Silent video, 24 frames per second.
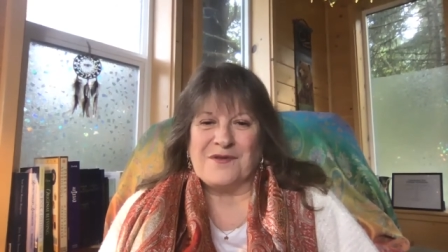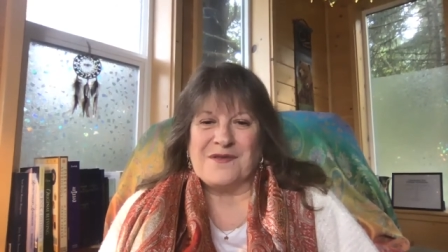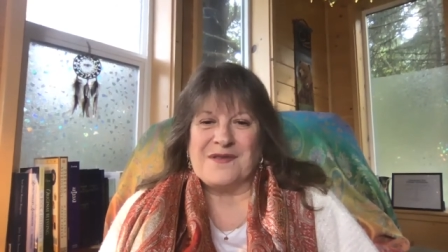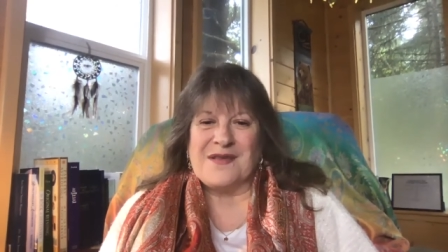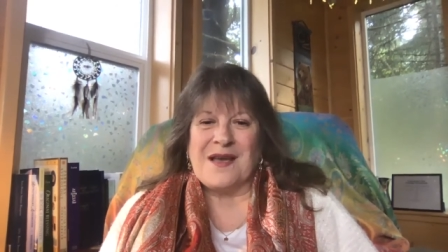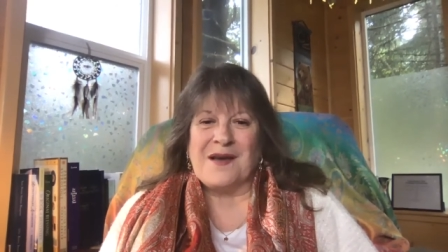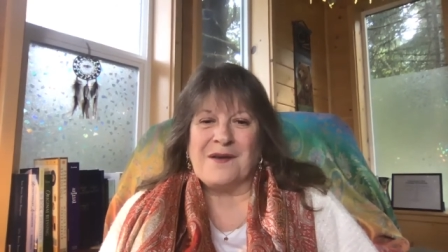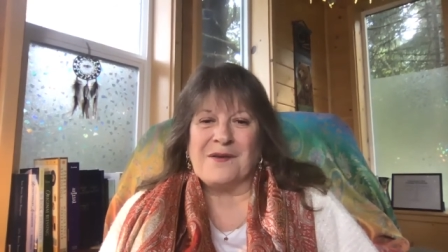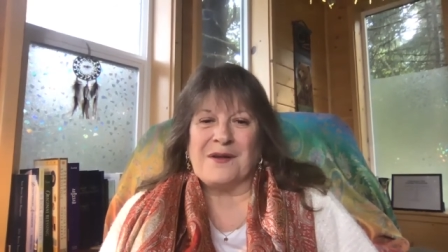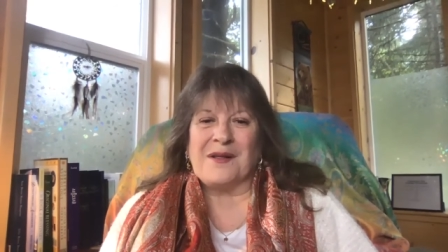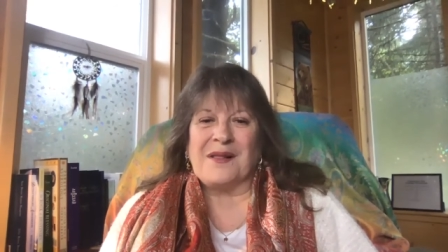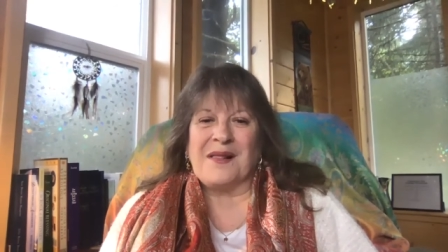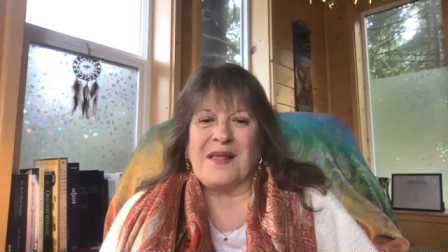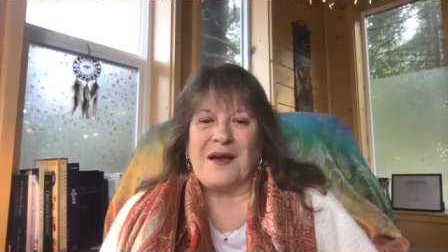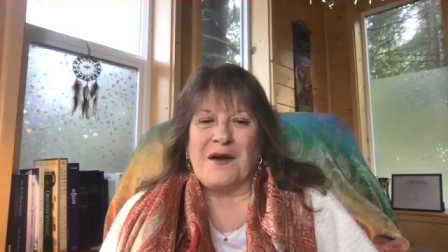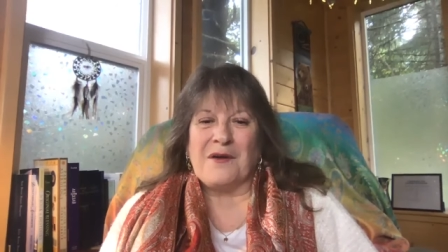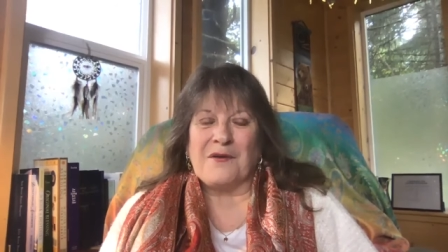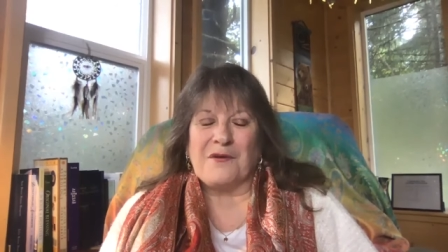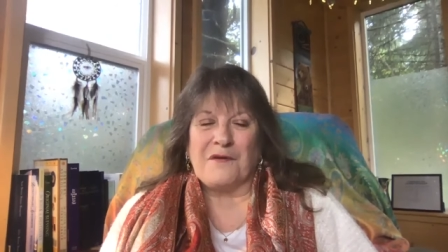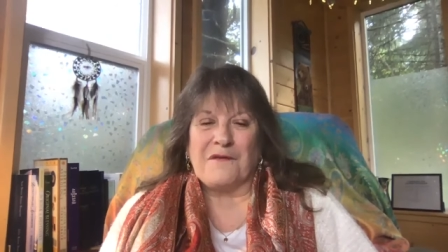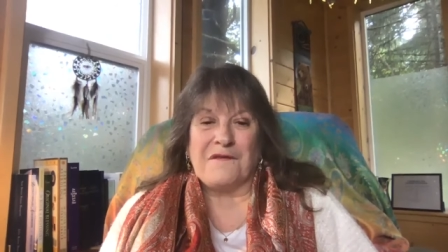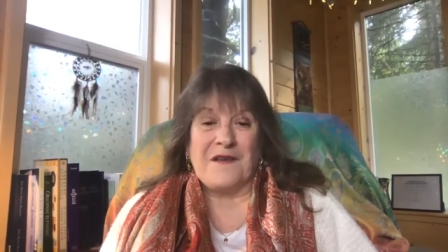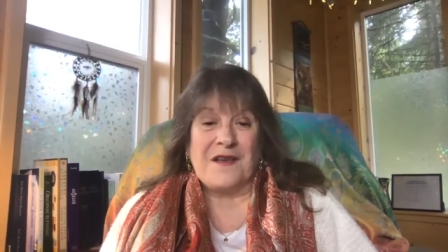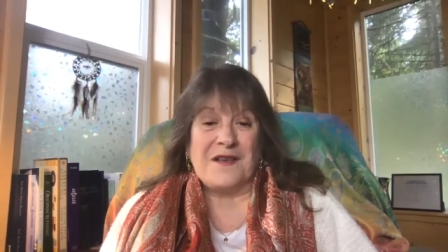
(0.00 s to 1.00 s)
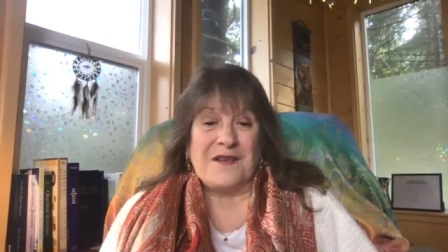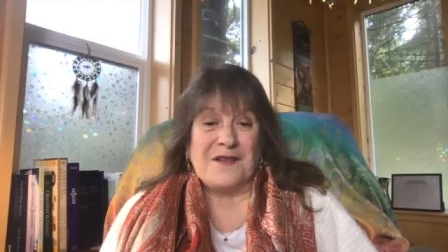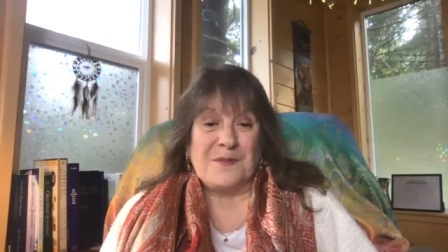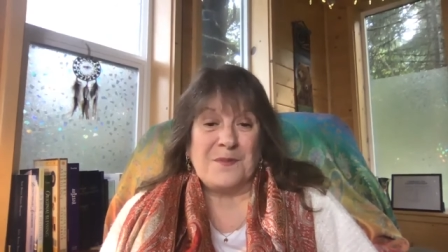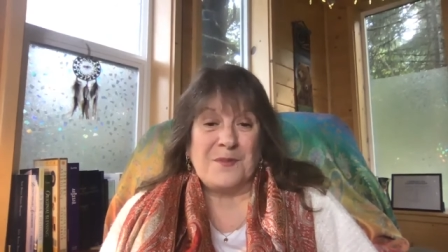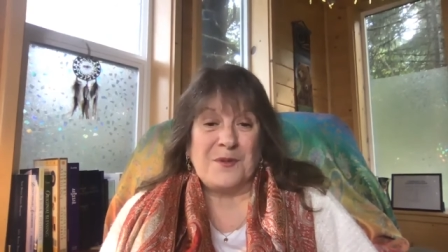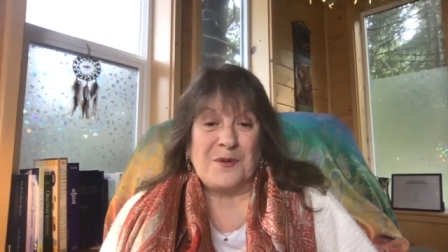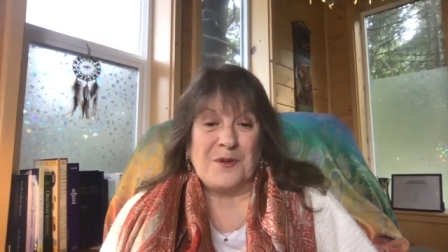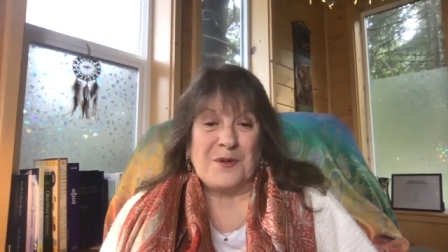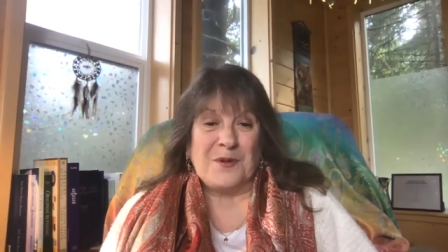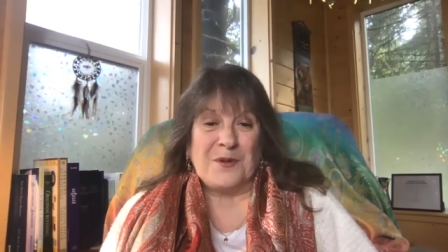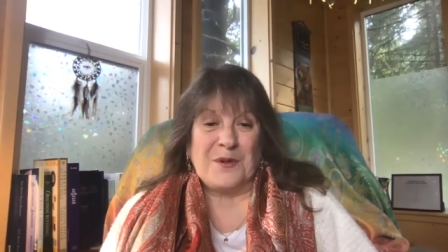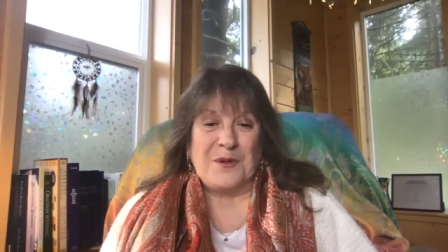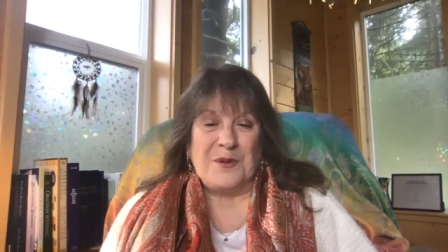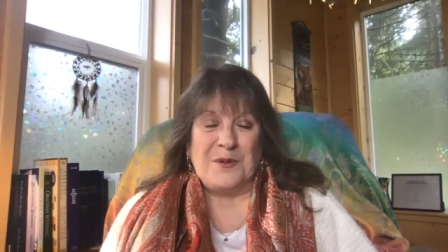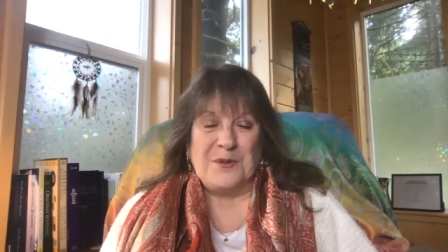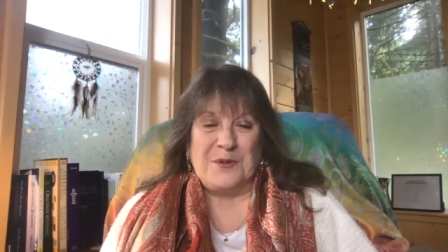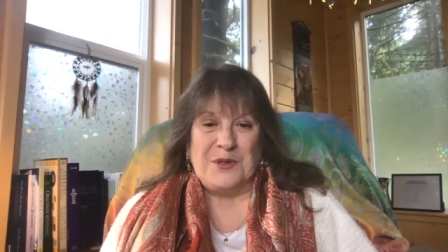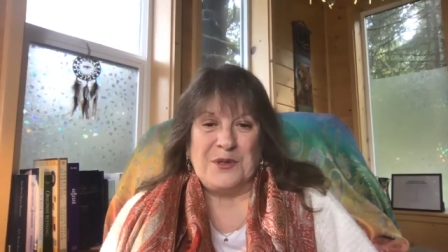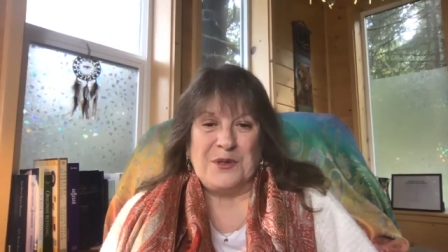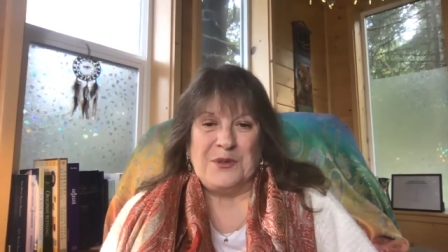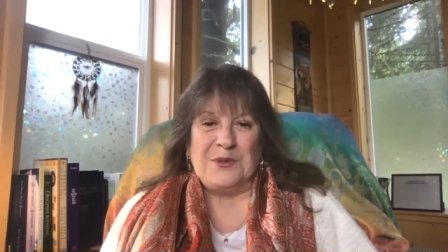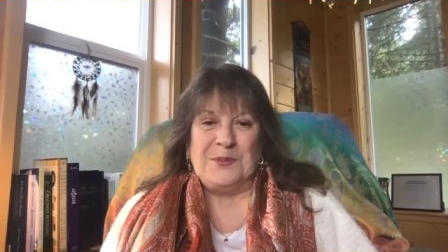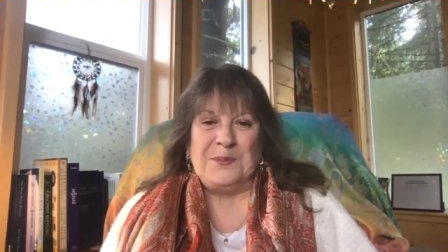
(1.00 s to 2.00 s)
SoundCloud or Facebook or
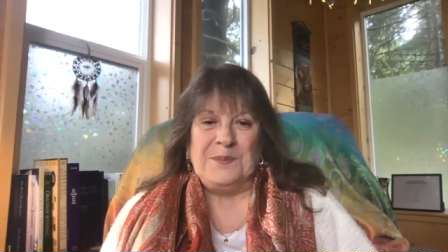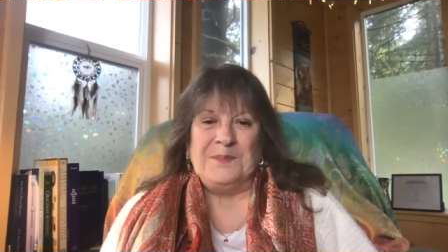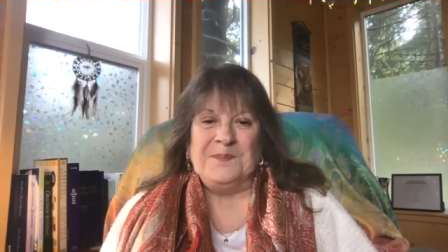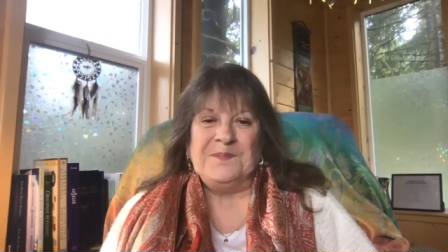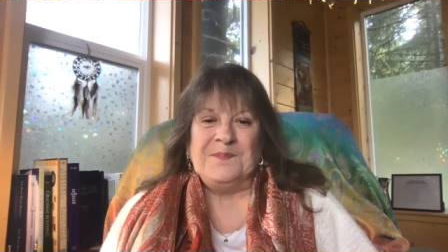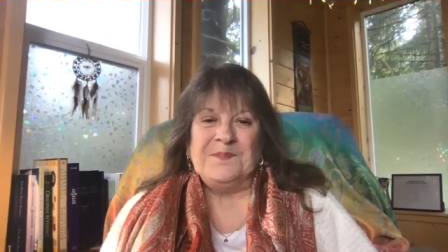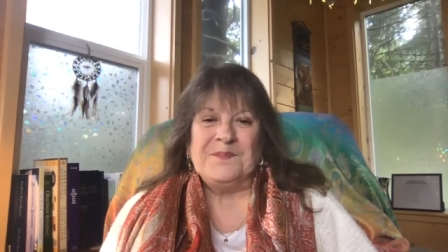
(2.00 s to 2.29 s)
YouTube